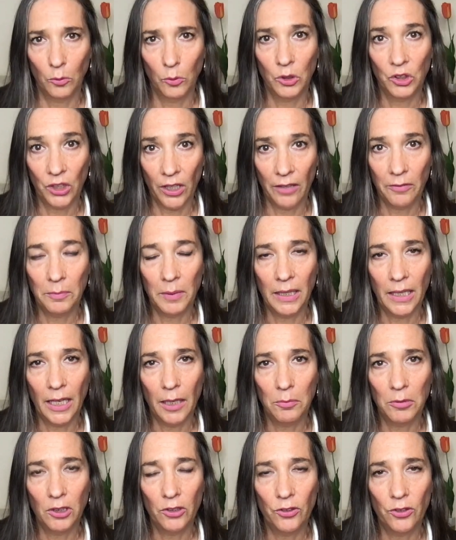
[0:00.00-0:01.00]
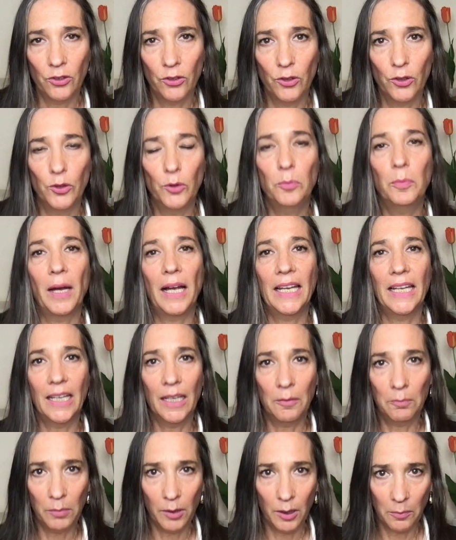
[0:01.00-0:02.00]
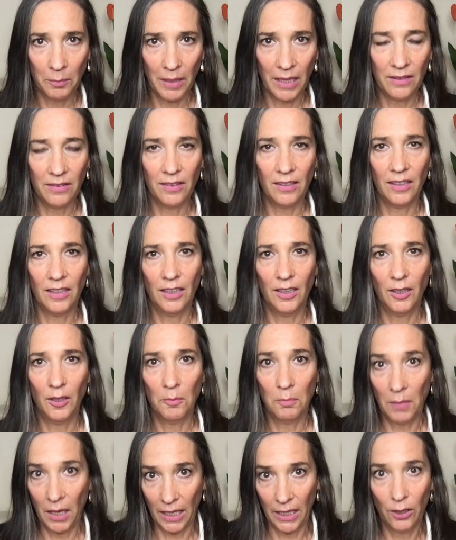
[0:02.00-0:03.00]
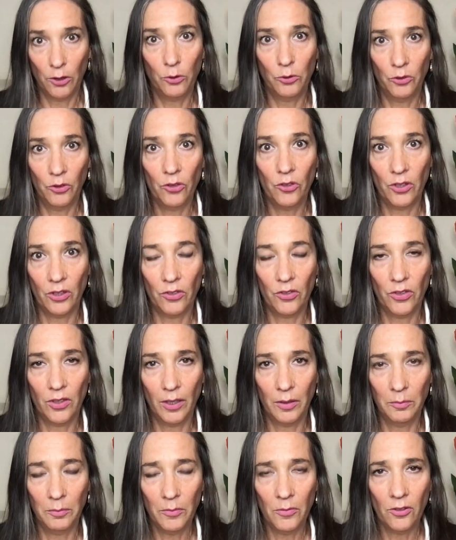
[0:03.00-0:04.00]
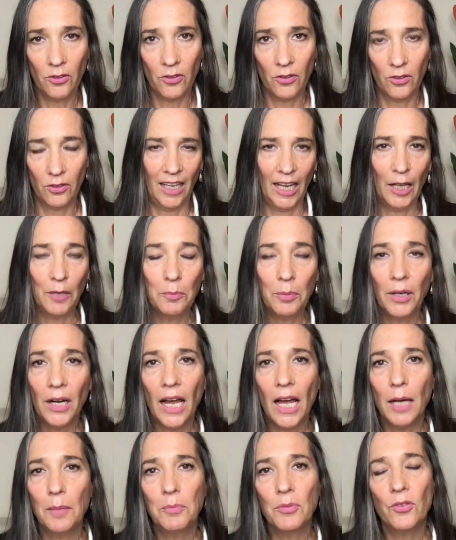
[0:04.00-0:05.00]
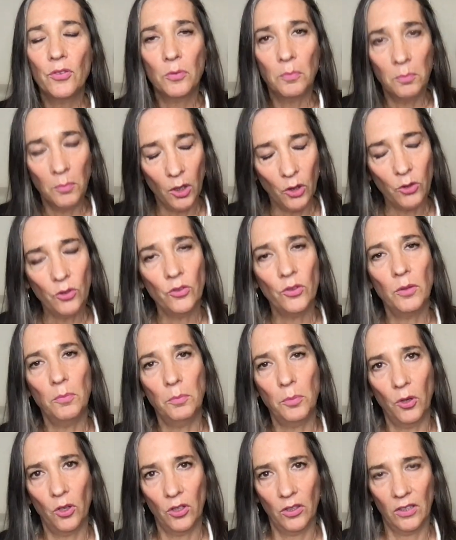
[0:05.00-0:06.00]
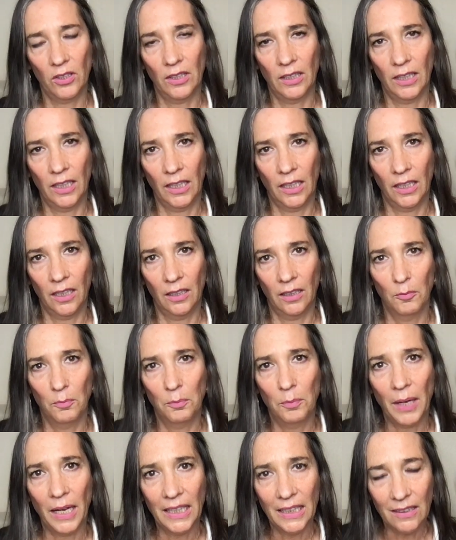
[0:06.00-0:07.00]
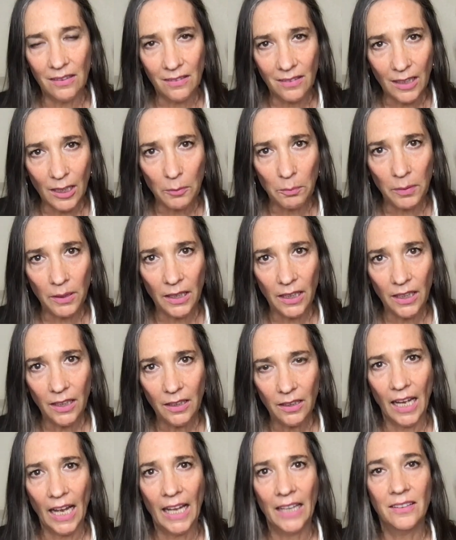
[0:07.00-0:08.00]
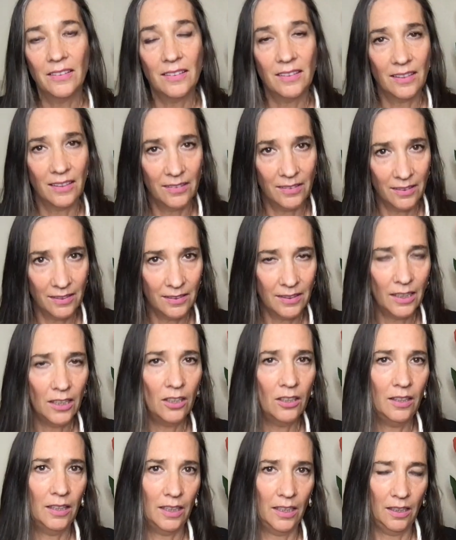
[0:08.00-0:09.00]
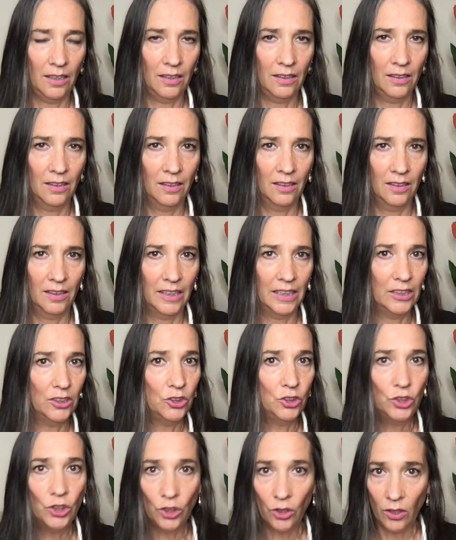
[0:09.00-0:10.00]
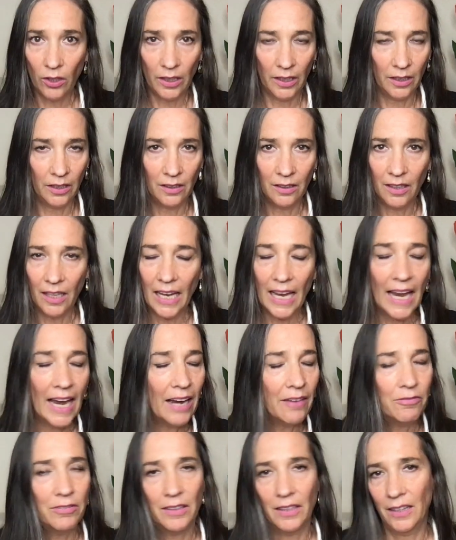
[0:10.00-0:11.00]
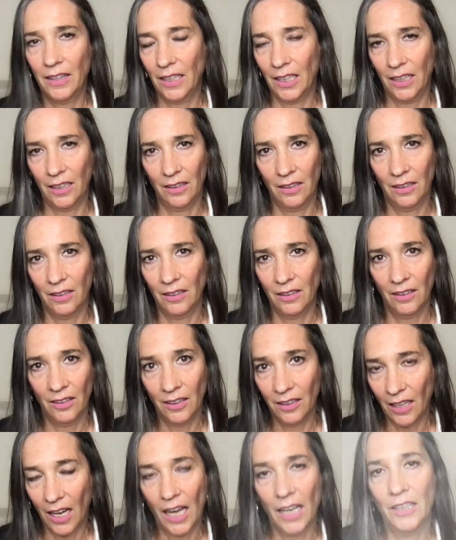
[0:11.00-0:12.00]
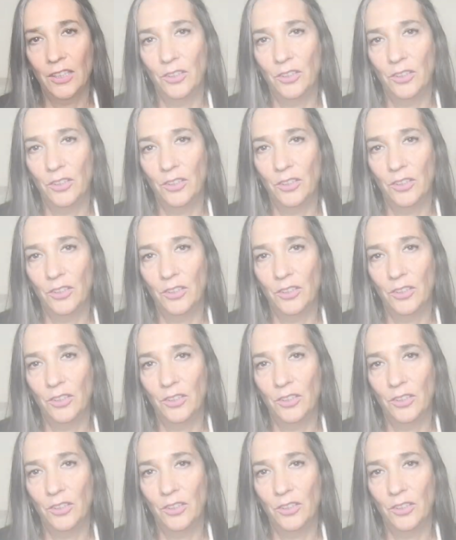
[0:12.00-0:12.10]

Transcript: which I've been able to do by implementing my own systems, and perhaps most importantly, by deeply and sincerely enjoying everything that I